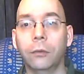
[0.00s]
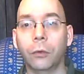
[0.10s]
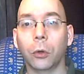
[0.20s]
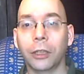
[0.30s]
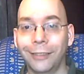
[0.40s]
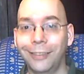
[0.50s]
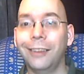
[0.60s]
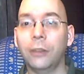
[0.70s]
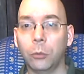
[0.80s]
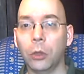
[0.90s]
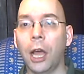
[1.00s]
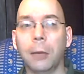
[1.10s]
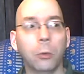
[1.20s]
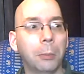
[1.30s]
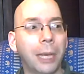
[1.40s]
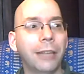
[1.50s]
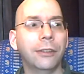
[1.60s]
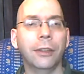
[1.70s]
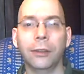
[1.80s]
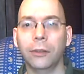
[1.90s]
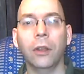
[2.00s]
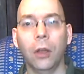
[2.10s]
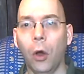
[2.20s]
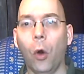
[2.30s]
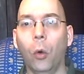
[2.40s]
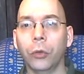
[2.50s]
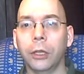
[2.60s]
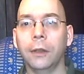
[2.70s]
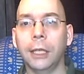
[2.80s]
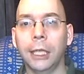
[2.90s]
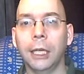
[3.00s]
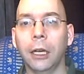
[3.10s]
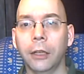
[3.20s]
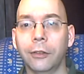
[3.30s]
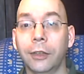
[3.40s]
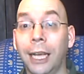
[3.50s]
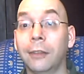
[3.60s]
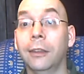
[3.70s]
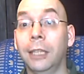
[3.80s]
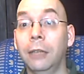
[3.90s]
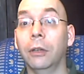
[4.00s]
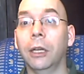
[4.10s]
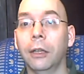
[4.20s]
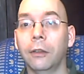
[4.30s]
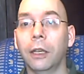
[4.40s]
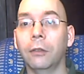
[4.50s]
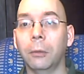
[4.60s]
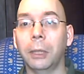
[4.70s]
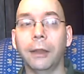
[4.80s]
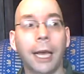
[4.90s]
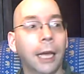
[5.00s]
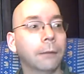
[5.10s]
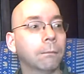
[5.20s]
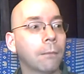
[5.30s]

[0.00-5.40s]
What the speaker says: for a consistent, reliable basis, only the Sedanza Diva has given me that.